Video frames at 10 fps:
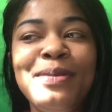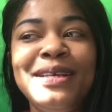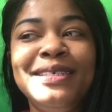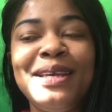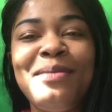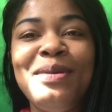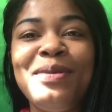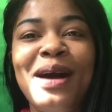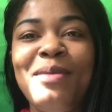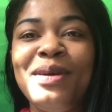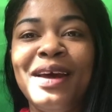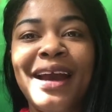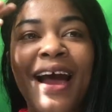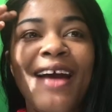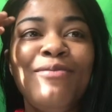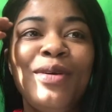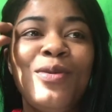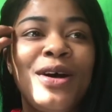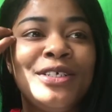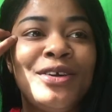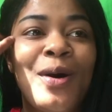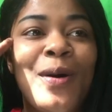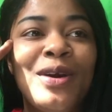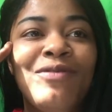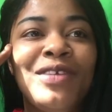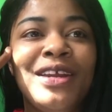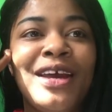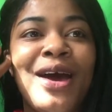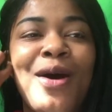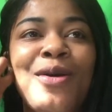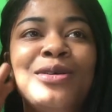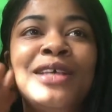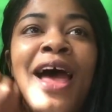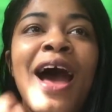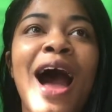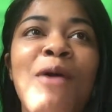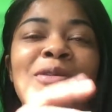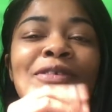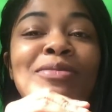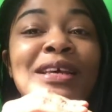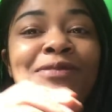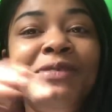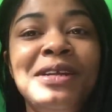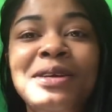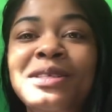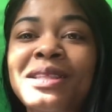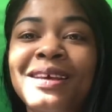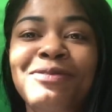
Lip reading: been seeing people comment like, I've been watching all your videos, I went from this video to this